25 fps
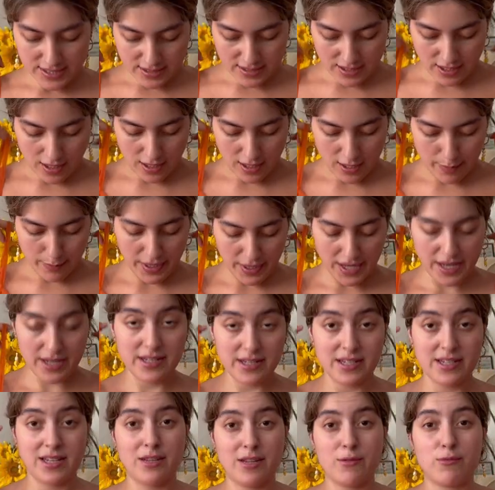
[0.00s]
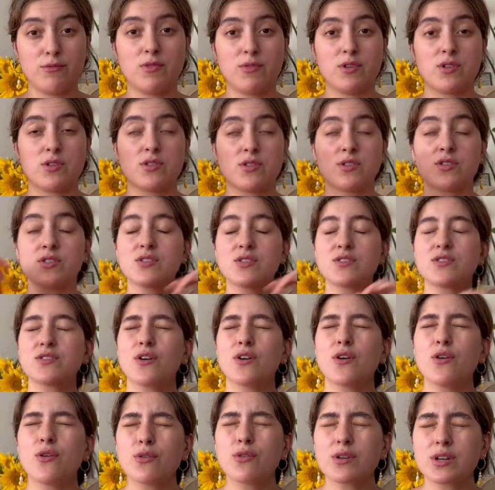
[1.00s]
top, and it was
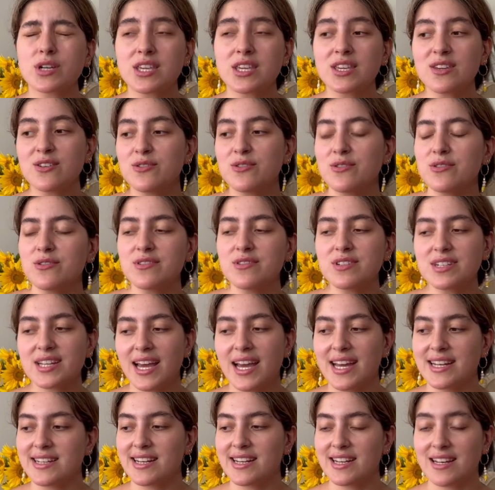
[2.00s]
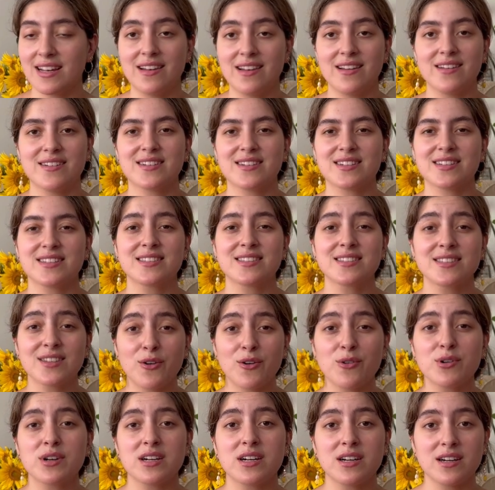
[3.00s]
so cute and it looked
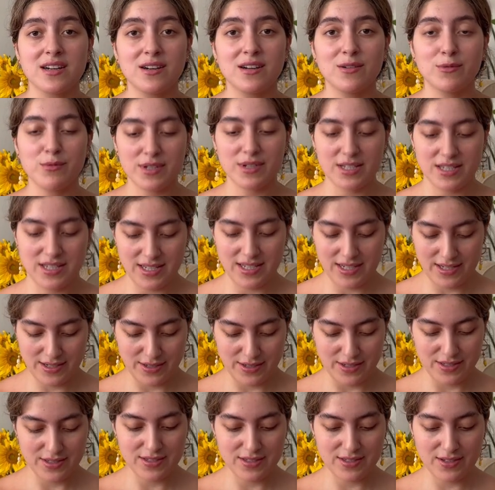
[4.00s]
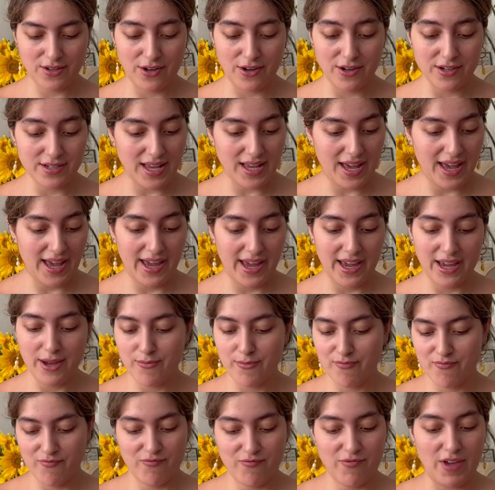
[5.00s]
so good with the skirt.
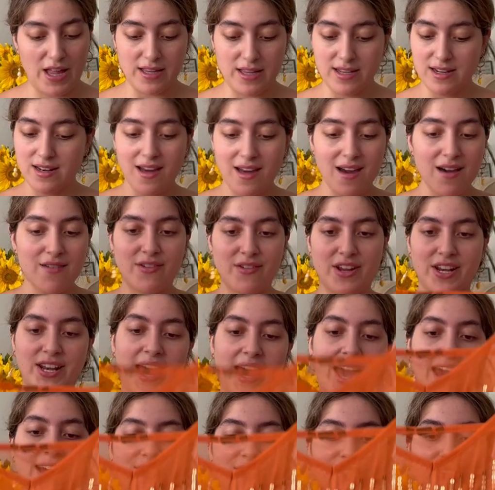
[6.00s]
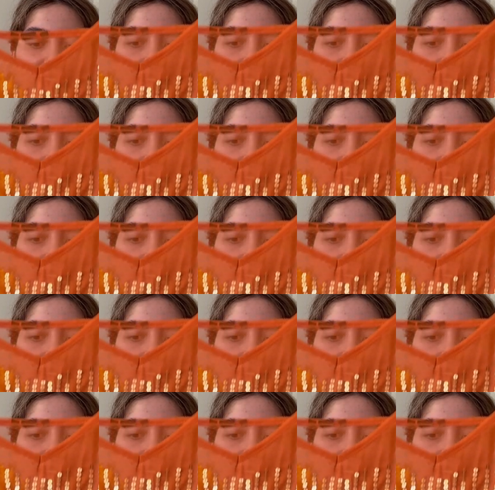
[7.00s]
I fell in love and had to